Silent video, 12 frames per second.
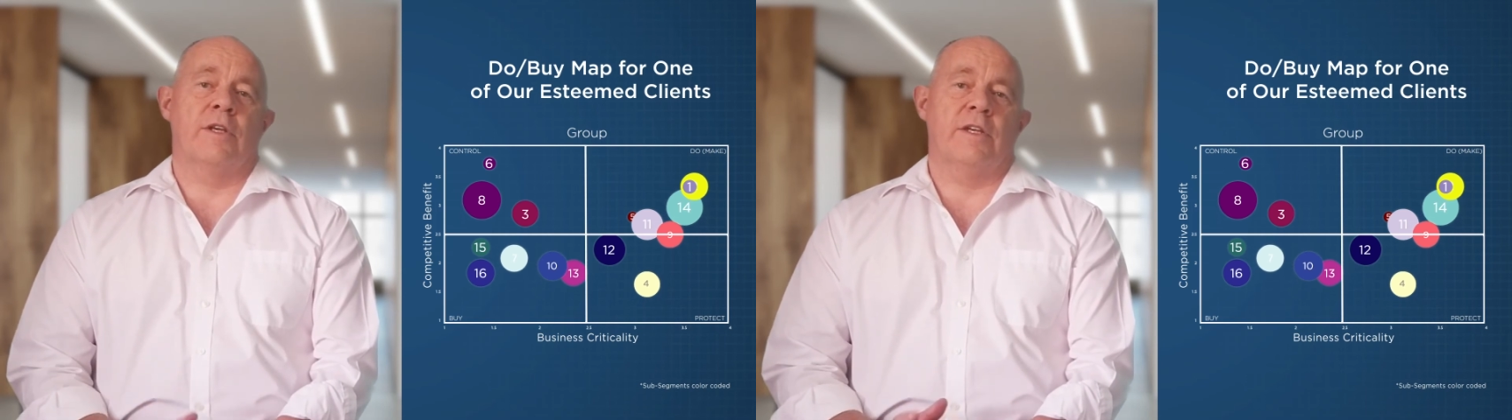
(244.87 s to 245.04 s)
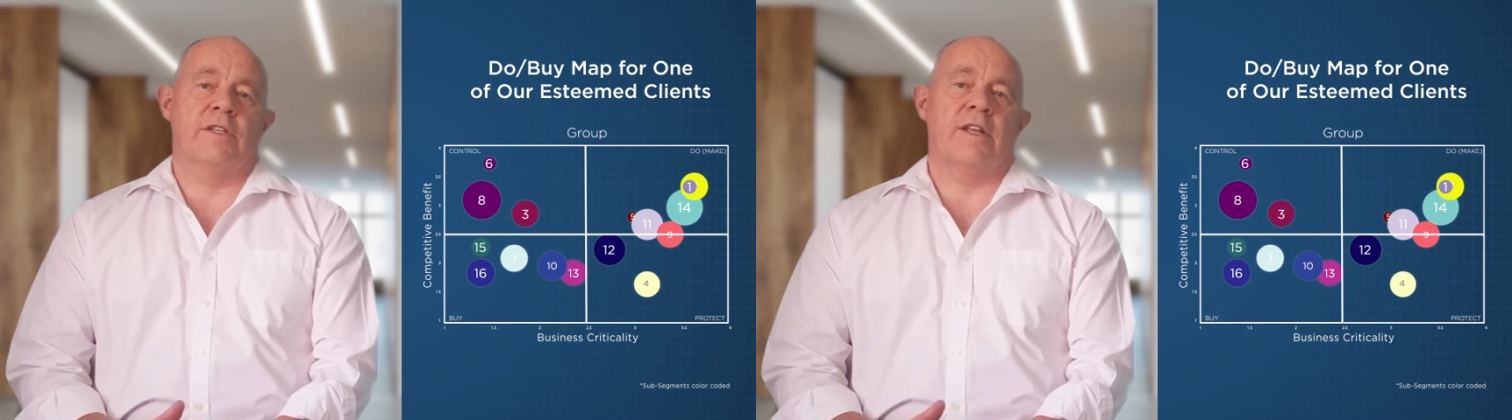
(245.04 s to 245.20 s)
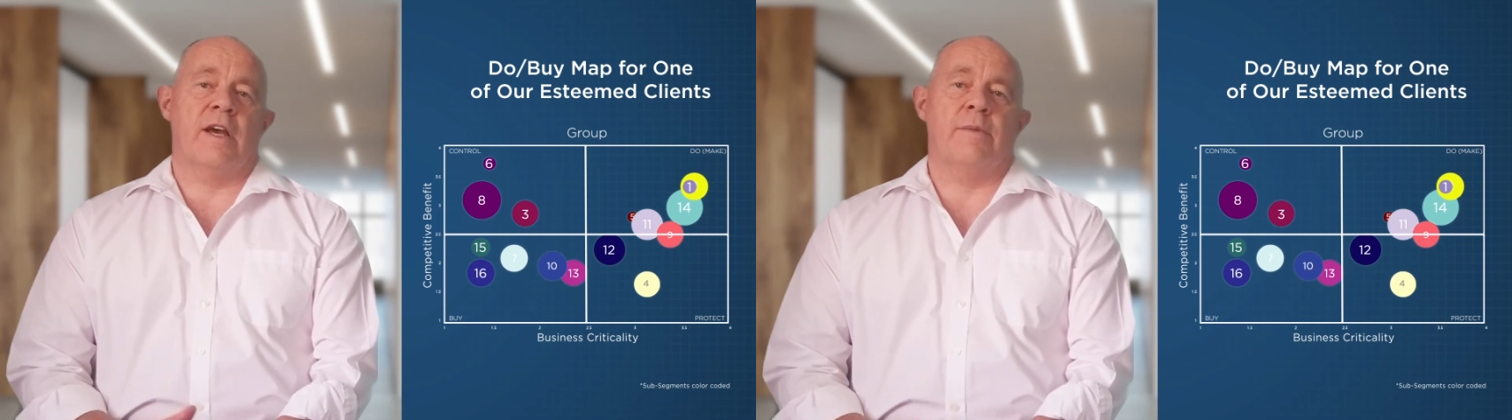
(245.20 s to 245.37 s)

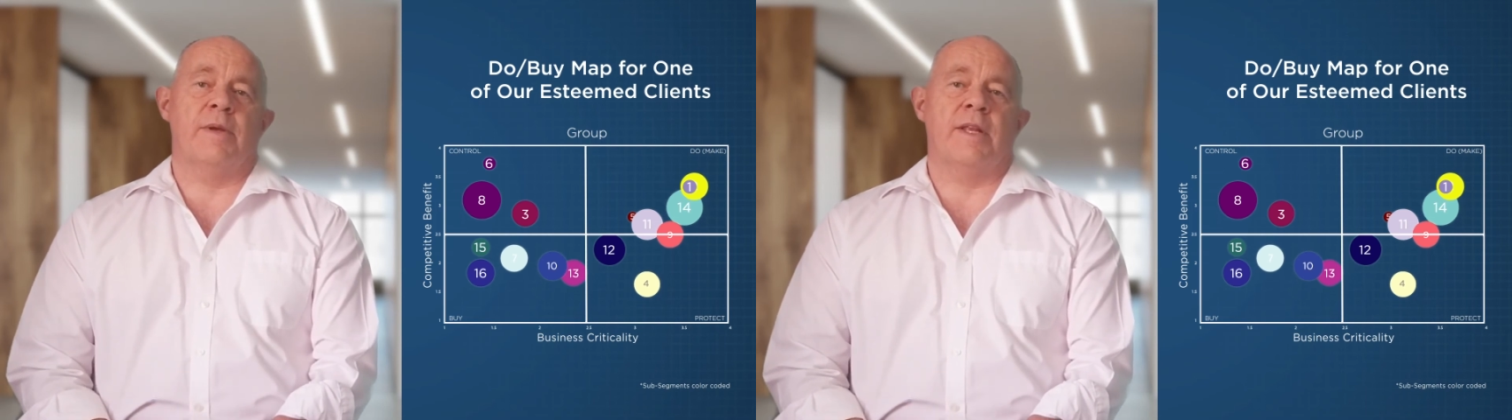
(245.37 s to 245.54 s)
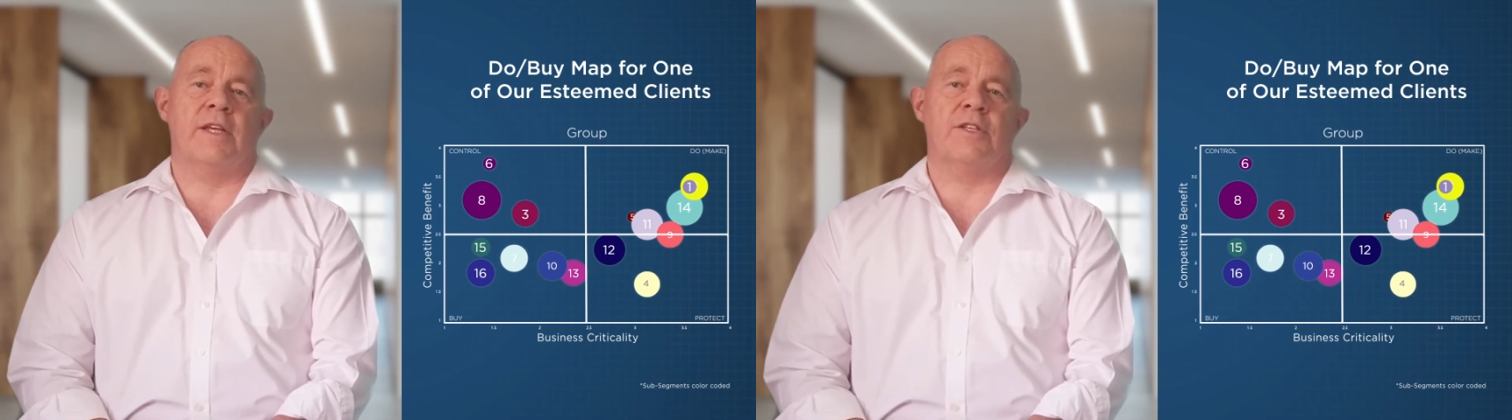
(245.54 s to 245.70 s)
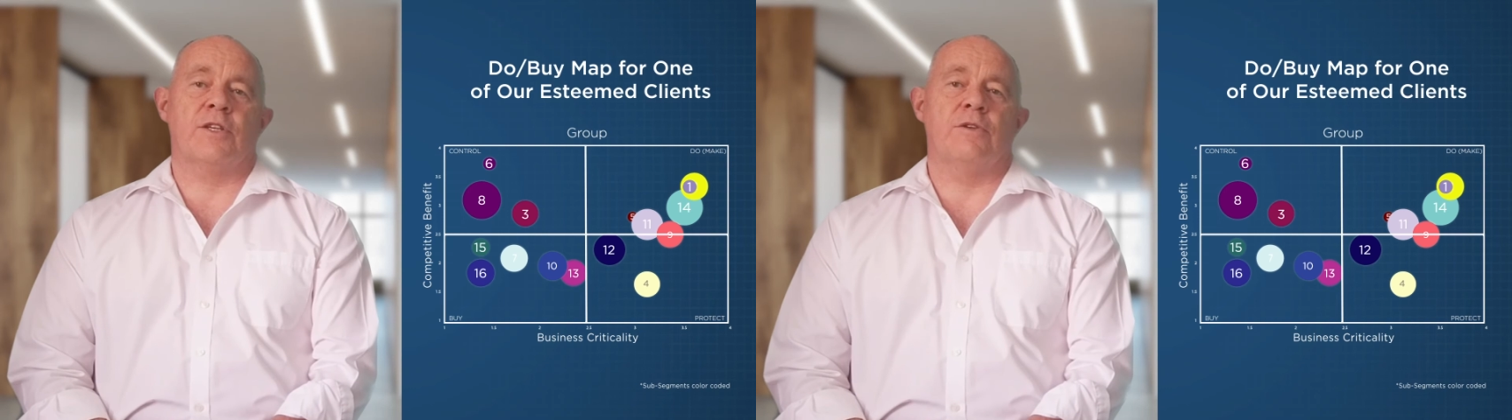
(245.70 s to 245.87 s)
is now being
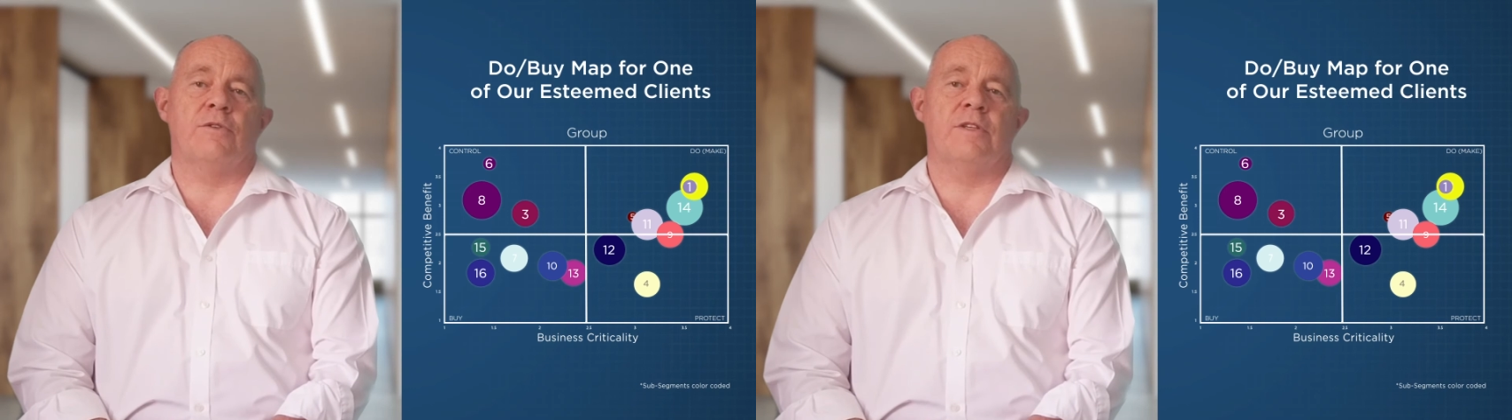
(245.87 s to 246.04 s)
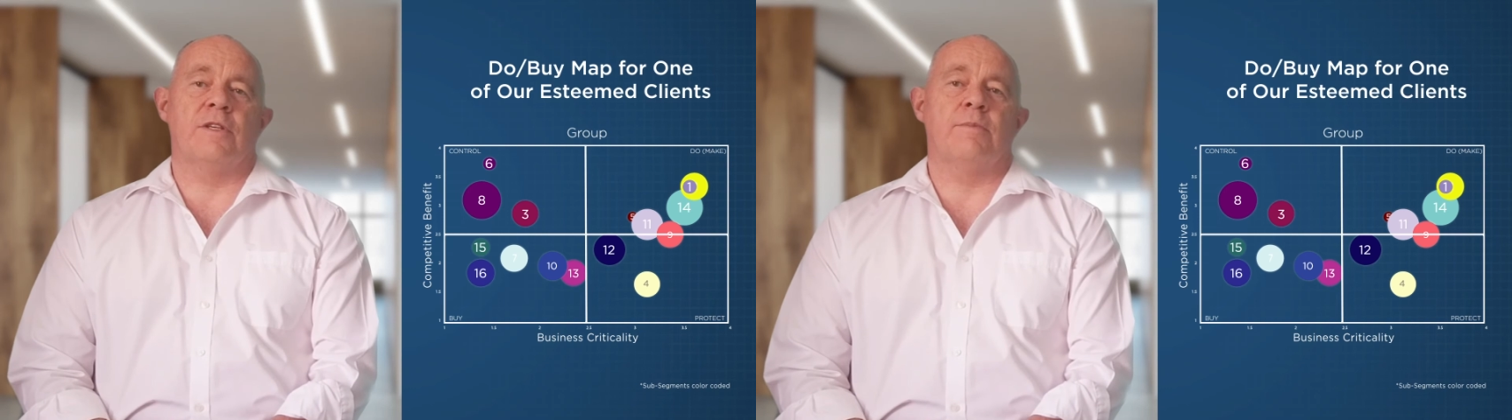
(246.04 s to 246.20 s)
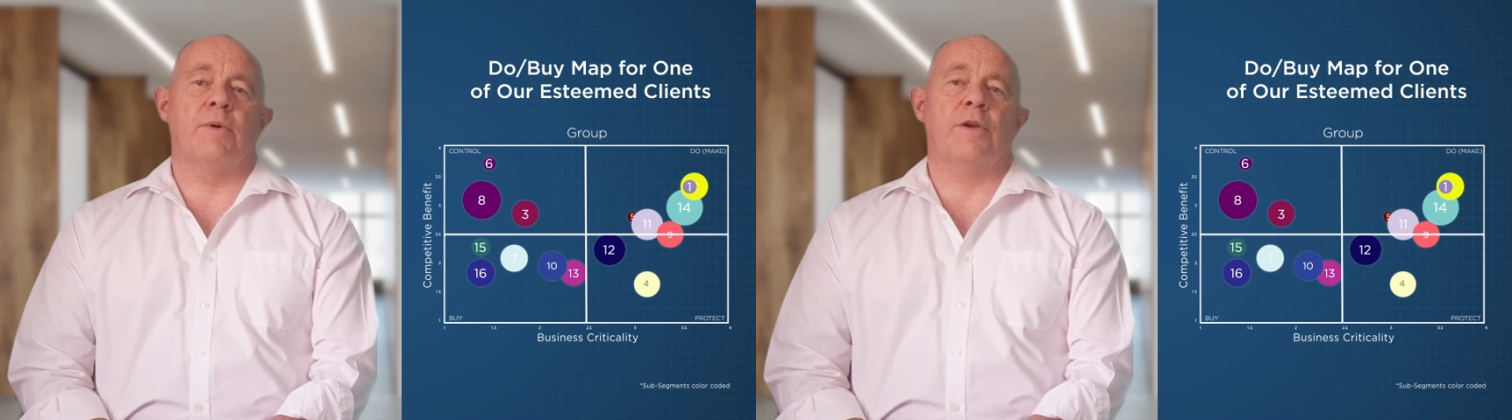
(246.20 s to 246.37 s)

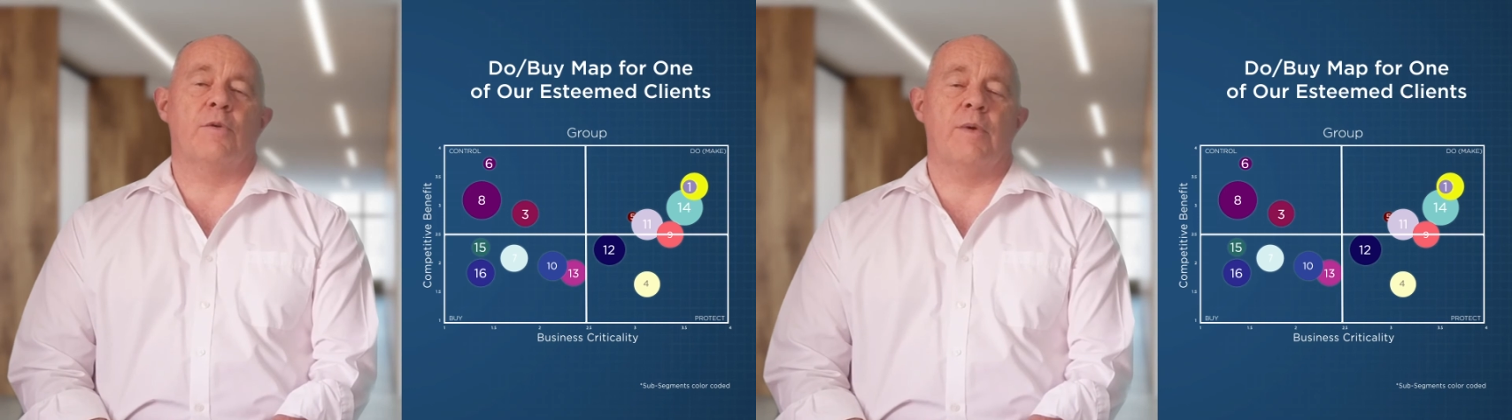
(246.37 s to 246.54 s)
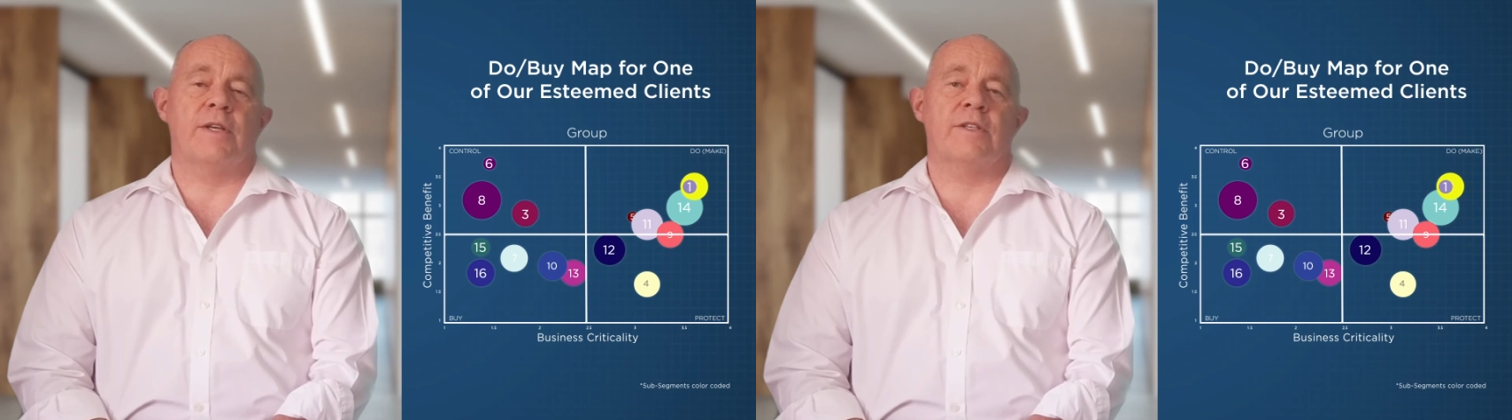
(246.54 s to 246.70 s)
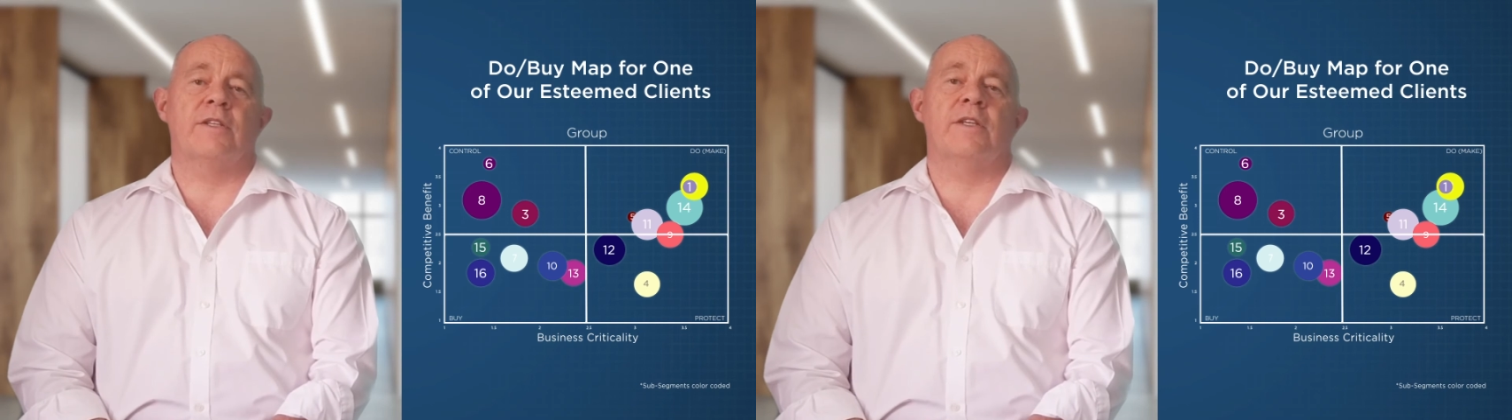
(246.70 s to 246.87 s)
executed by
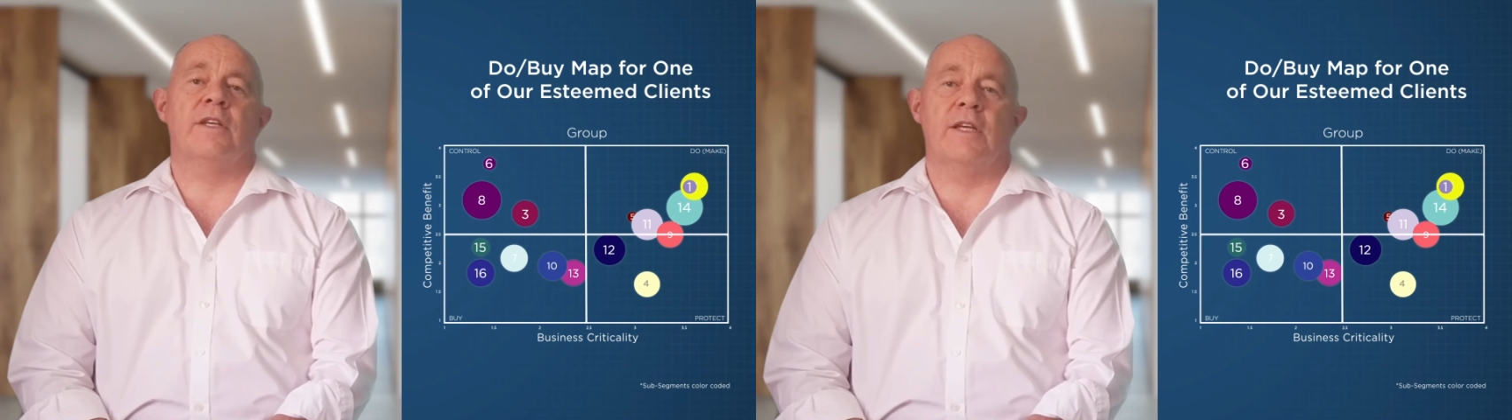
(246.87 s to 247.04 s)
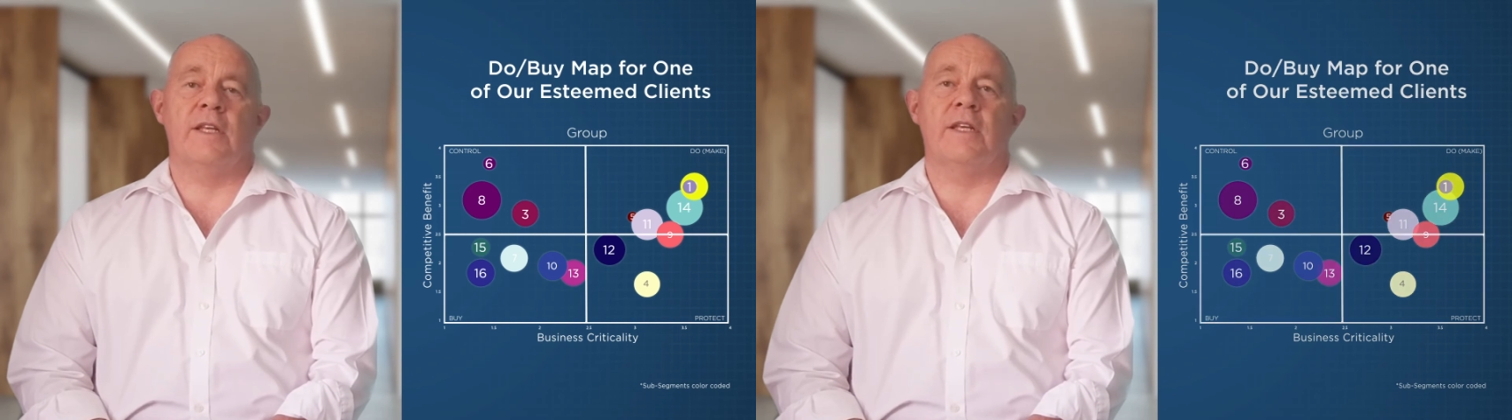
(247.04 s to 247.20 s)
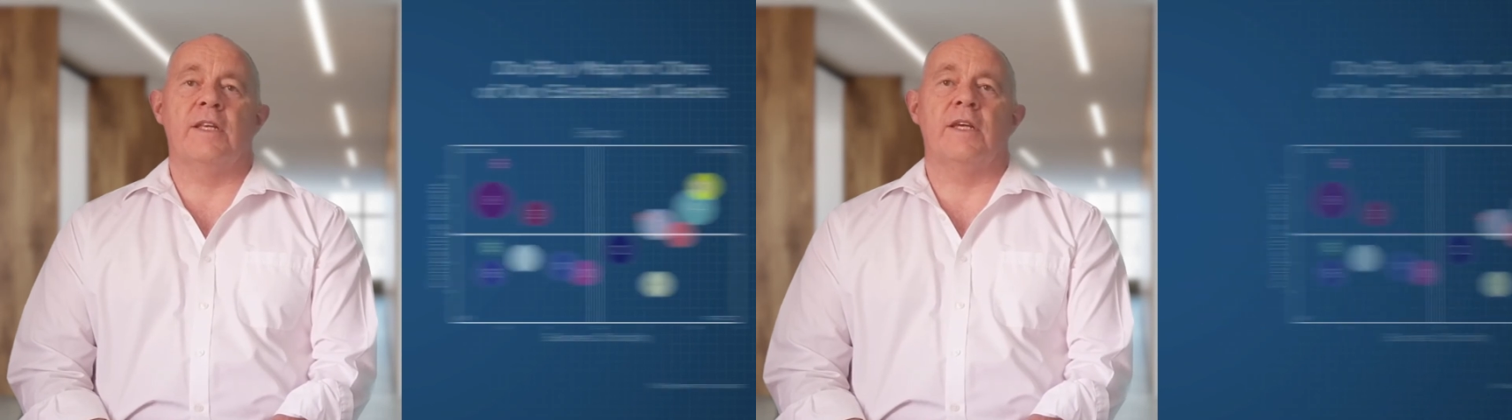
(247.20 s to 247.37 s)
Quest in
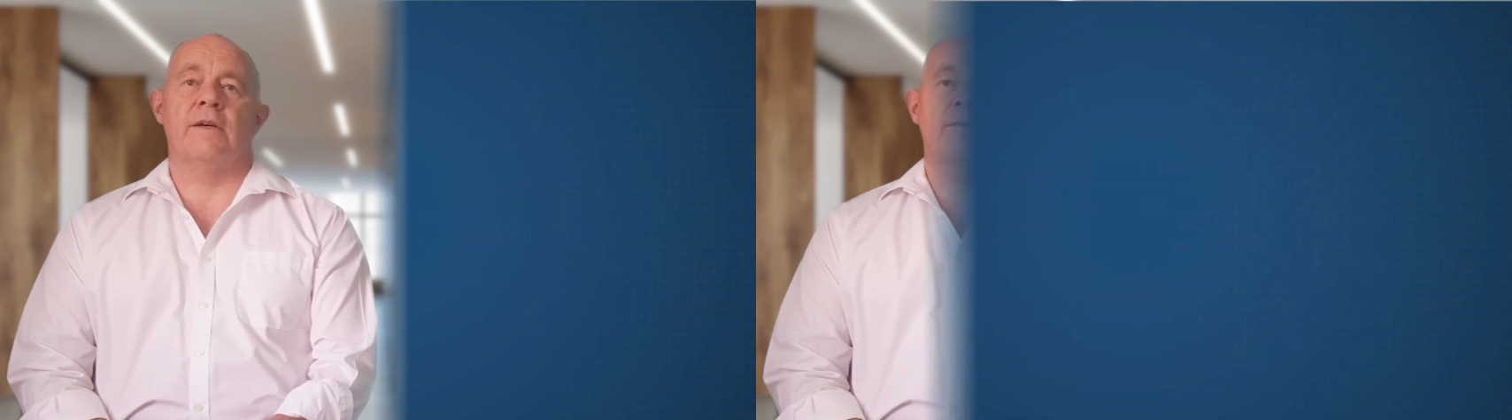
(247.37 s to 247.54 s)
India.